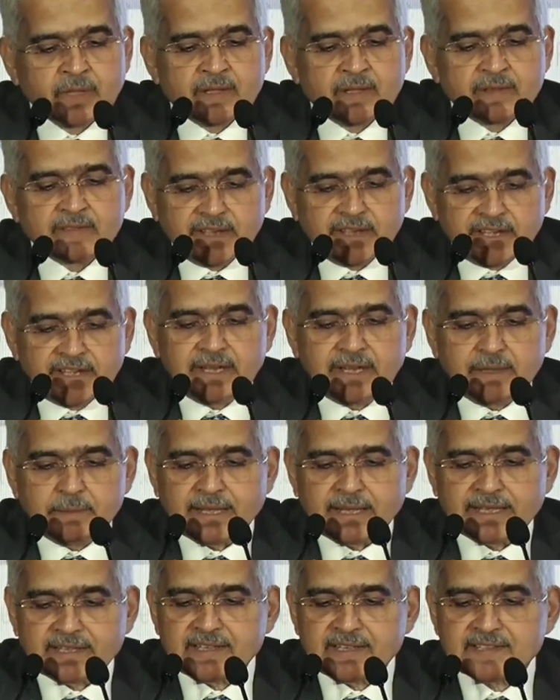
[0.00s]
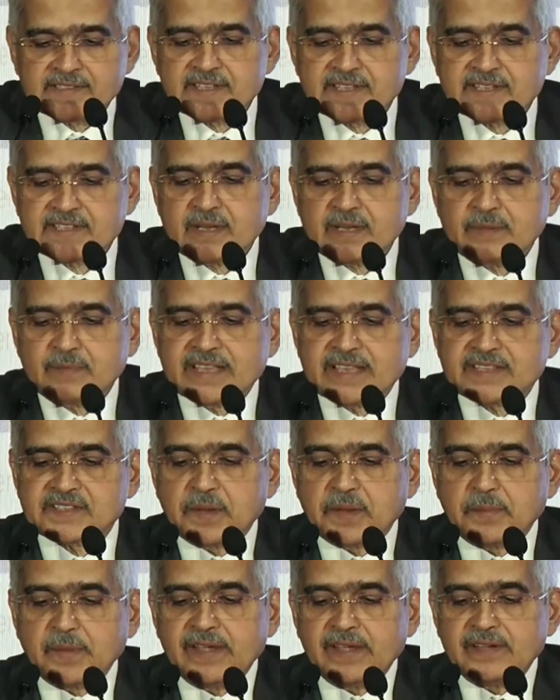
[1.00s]
the Indian banking system has
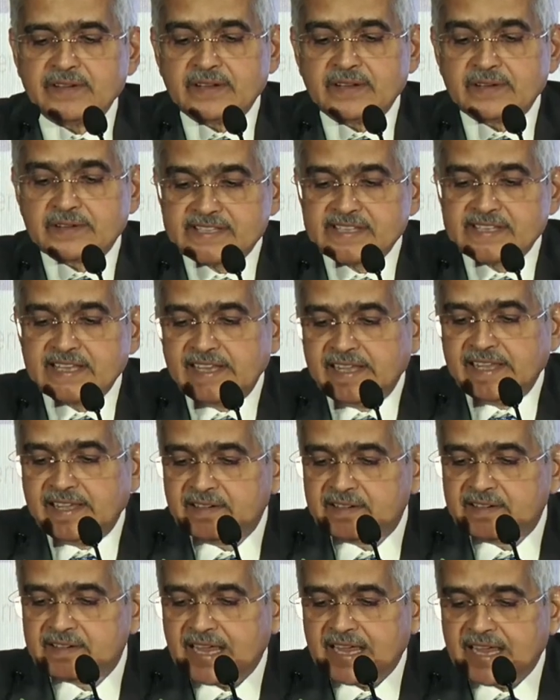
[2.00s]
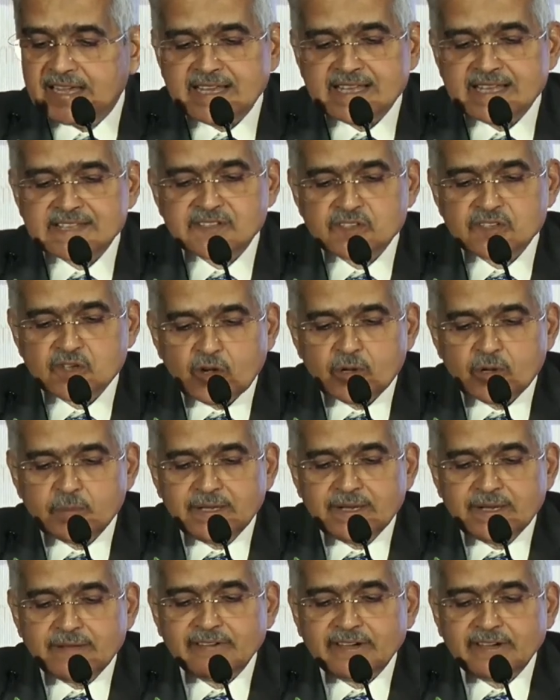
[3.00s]
remained resilient and has not
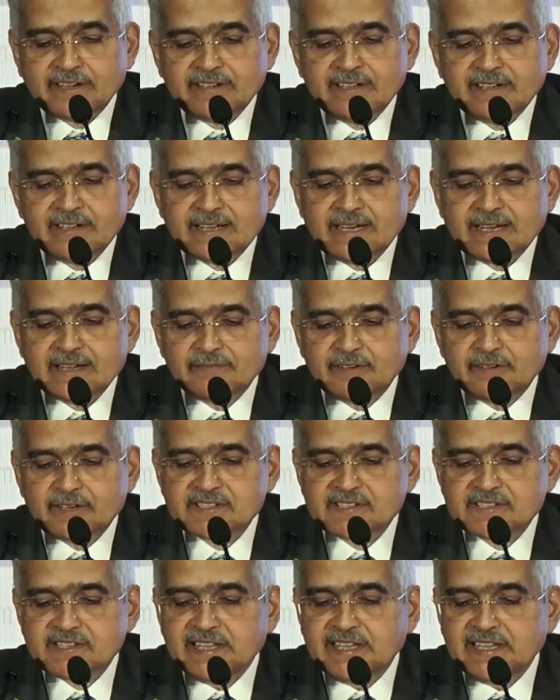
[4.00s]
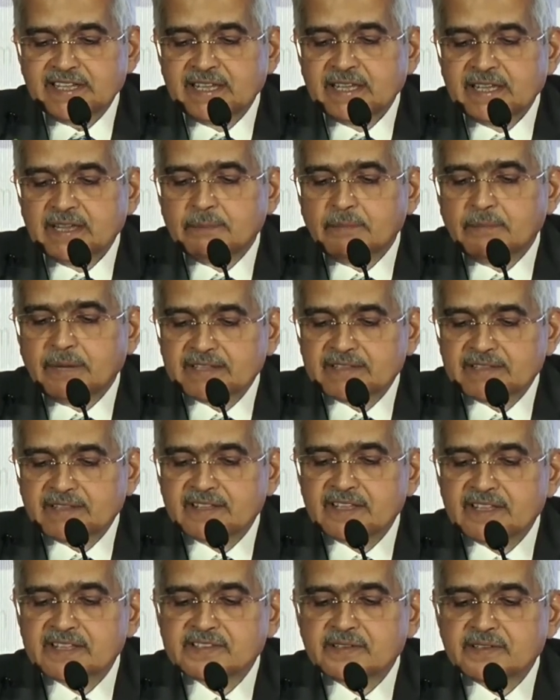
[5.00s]
been affected adversely by the
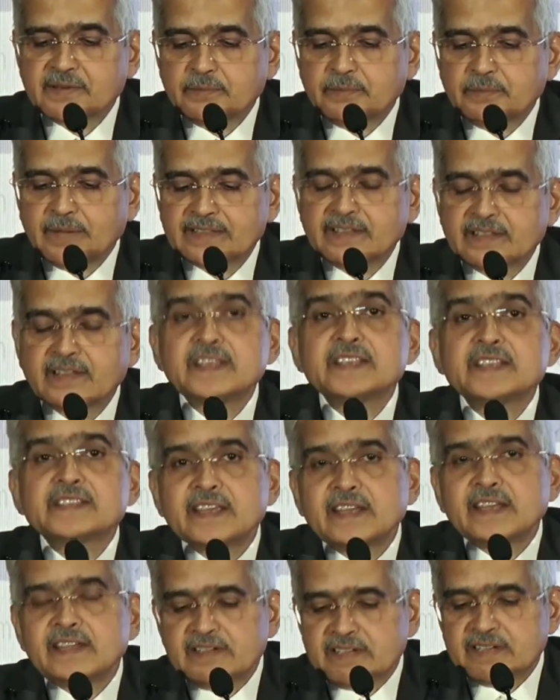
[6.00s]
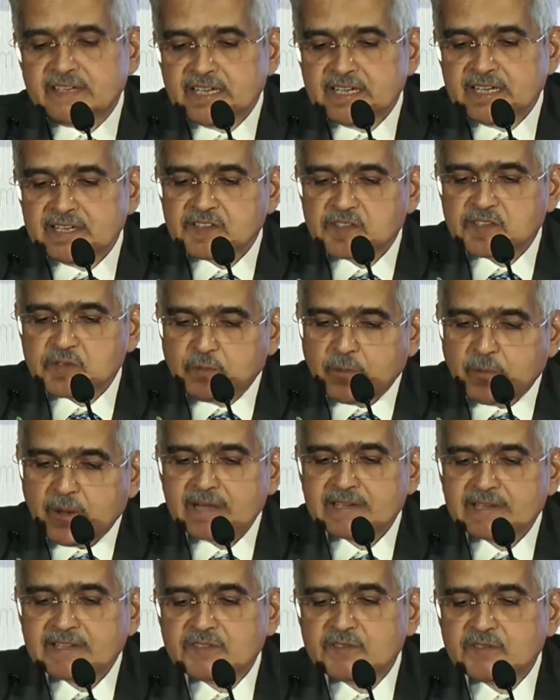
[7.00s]
recent
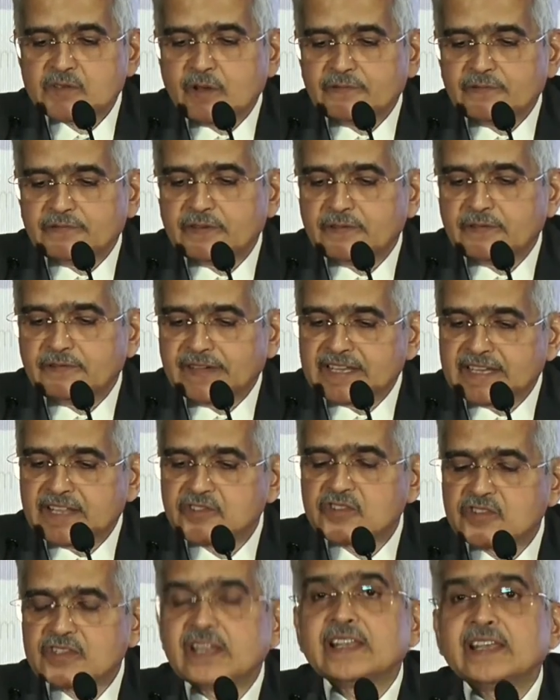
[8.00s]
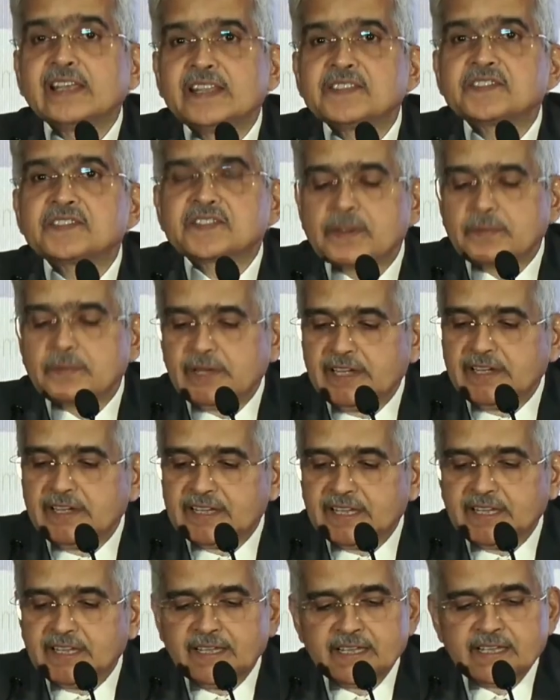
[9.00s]
sparks of financial
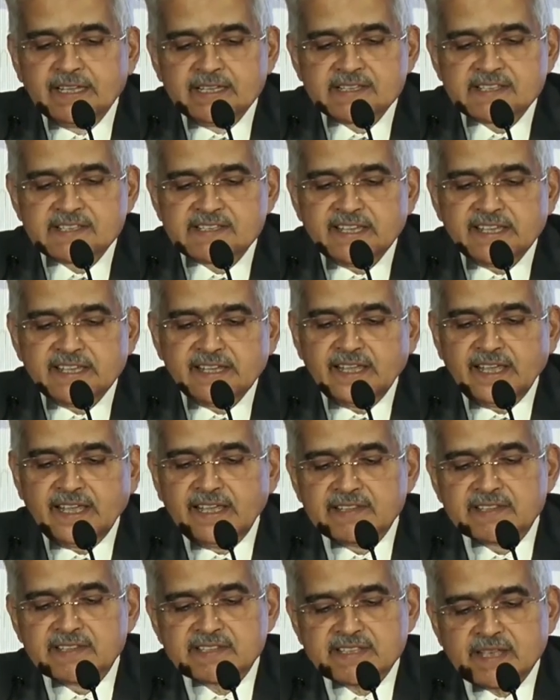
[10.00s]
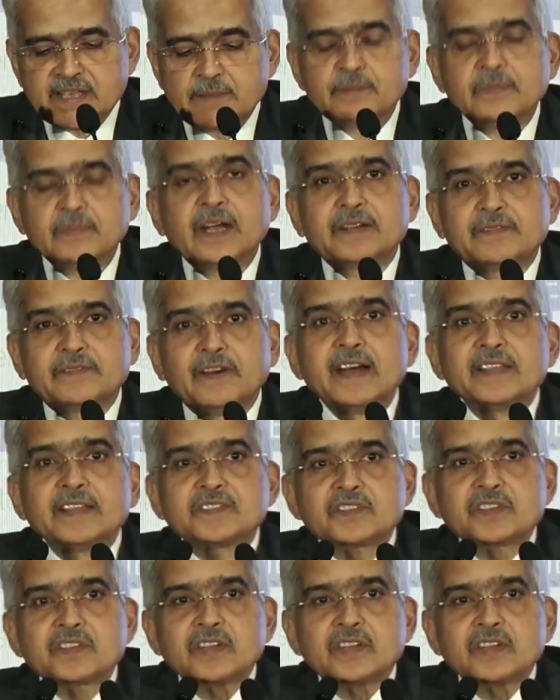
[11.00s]
instability seen in some advanced